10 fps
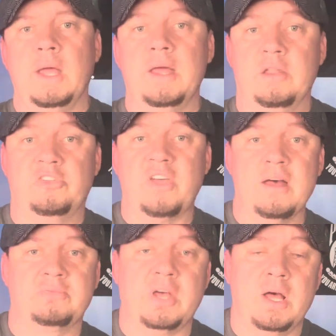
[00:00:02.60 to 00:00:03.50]
It is
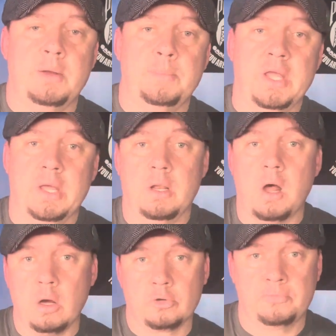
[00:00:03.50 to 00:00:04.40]
halftime in
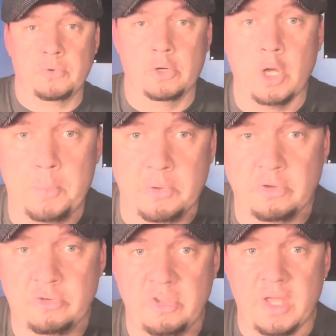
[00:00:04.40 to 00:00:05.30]
Oxford up at
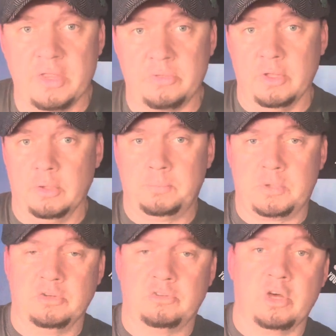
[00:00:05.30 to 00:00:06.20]
the
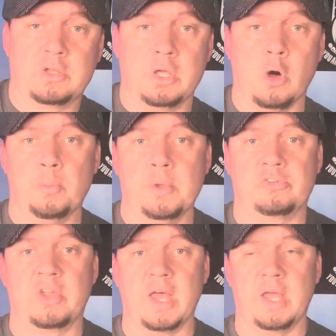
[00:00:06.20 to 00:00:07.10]
Kentucky Ole
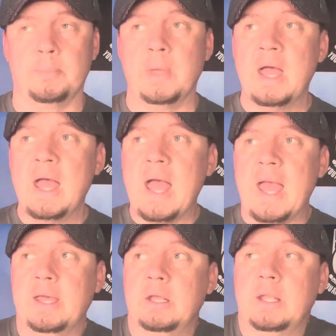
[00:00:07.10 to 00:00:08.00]
Miss game,
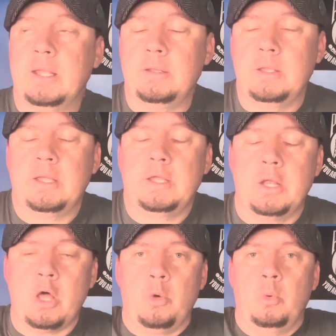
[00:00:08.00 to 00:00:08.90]
and you
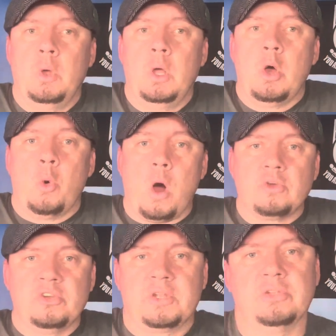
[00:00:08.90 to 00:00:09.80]
know,
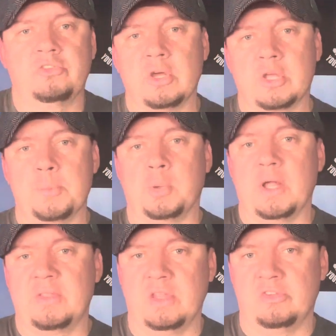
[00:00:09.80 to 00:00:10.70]
watching Kentucky
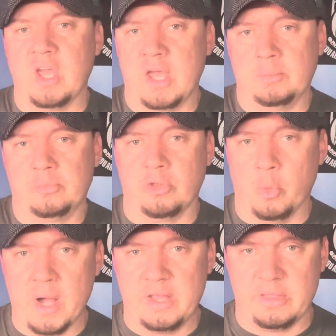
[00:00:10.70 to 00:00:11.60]
play these games the
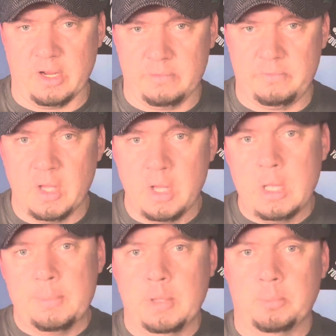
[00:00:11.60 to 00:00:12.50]
way they've
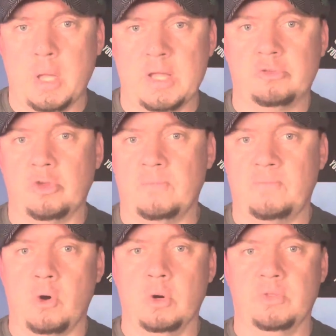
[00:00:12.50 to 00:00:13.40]
been playing so
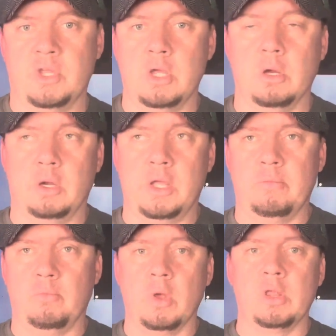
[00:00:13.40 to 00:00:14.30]
far in the year,
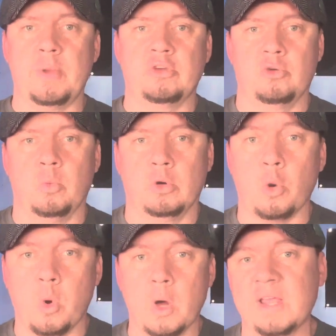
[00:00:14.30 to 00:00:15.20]
it really makes you wonder
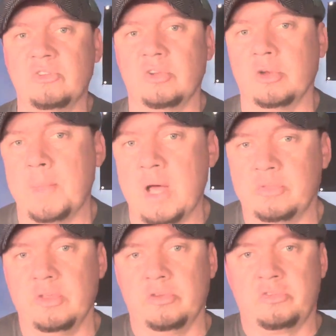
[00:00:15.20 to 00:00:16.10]
what is it
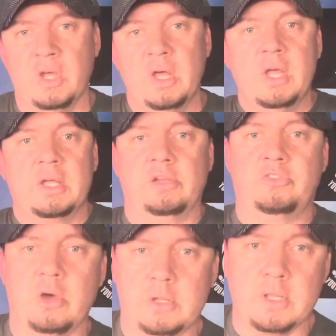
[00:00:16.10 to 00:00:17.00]
about this
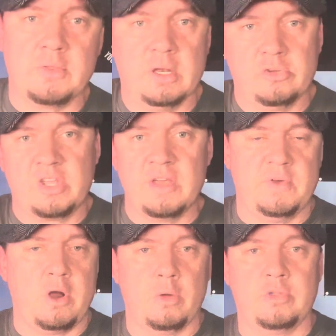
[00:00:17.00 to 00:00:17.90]
Kentucky that has
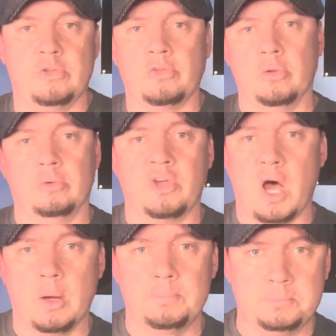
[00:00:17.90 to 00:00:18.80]
given all these other
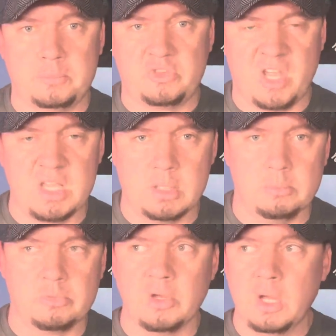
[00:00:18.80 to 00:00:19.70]
top
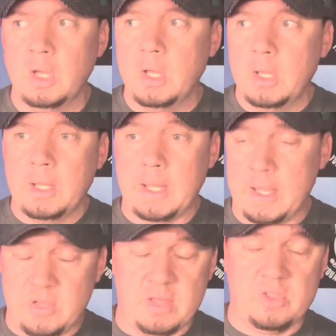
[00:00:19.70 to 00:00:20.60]
teams,
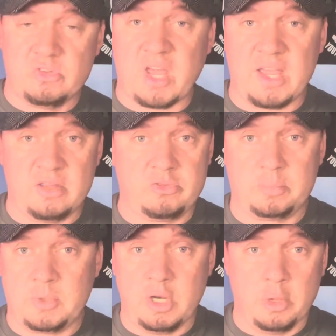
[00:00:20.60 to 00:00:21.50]
in this case,
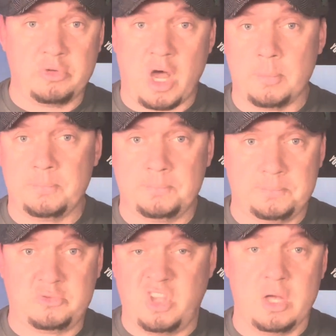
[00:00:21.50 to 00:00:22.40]
top
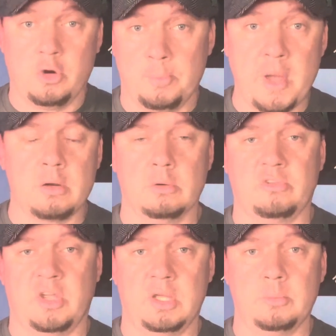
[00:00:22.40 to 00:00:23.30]
10 or better
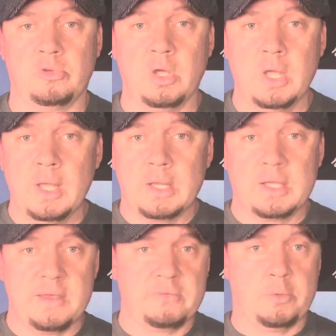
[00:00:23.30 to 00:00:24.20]
teams,
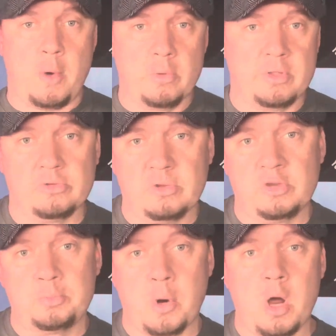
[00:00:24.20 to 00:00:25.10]
giving them all
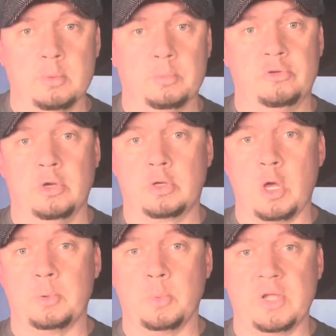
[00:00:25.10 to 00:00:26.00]
these problems. A
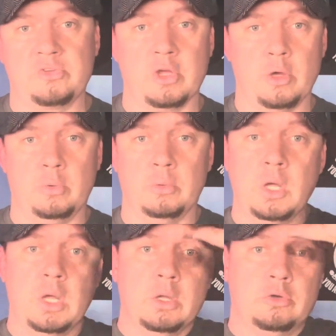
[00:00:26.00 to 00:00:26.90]
couple of weeks ago,
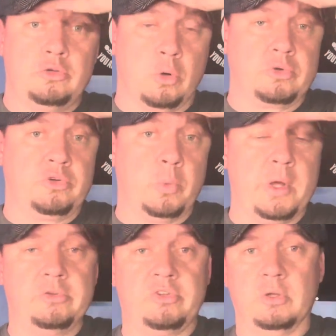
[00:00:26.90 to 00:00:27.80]
Georgia
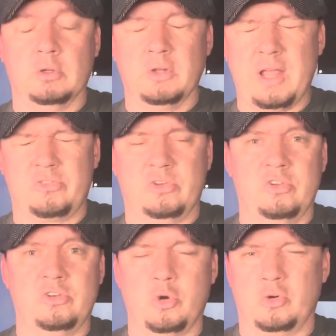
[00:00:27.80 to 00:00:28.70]
went to
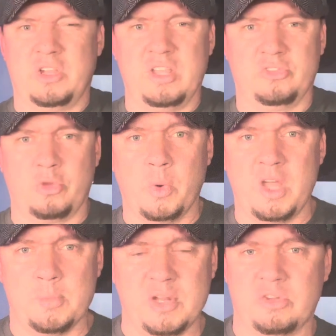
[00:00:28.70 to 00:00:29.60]
Lexington. Georgia gets the
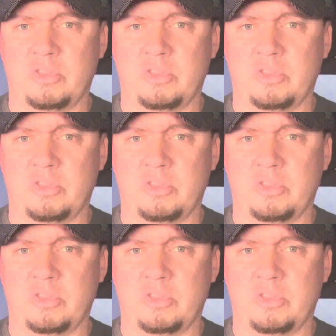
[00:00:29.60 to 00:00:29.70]
win, but it's a